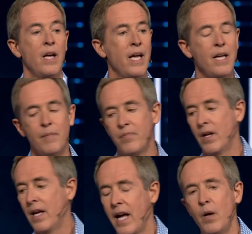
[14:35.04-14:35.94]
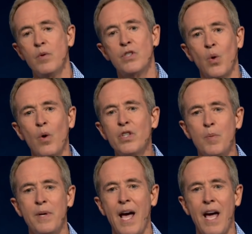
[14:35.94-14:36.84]
He resorts to
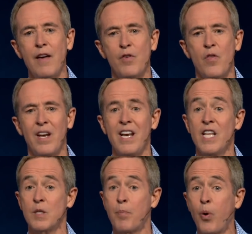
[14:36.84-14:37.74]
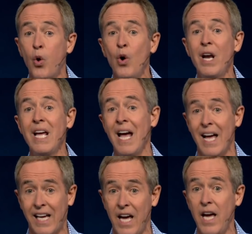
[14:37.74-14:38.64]
behavior that in his
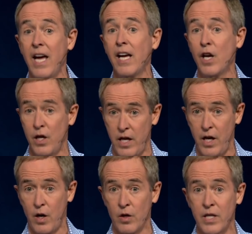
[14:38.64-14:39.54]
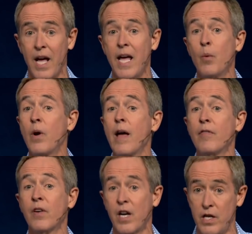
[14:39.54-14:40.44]
pre-king years he would
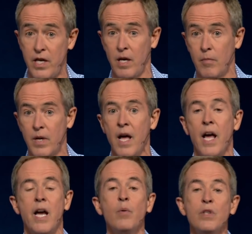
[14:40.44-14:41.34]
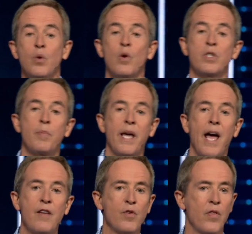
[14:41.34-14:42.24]
have condemned. He resorts to
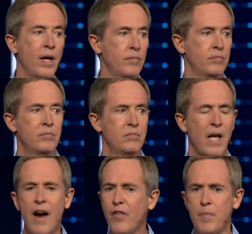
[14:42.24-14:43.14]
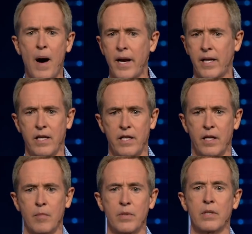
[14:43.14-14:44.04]
behavior that everybody
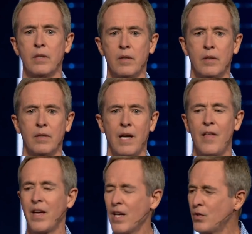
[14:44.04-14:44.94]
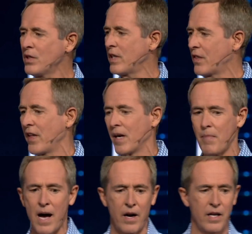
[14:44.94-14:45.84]
condemns. And the interesting thing
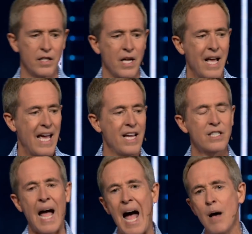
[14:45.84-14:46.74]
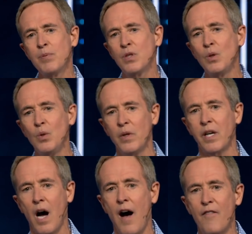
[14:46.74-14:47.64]
about it is he's absolutely
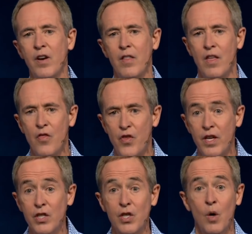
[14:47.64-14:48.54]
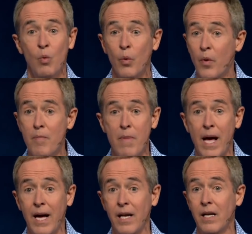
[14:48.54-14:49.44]
confident that this will
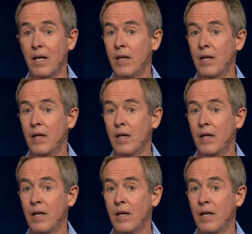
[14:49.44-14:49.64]
remain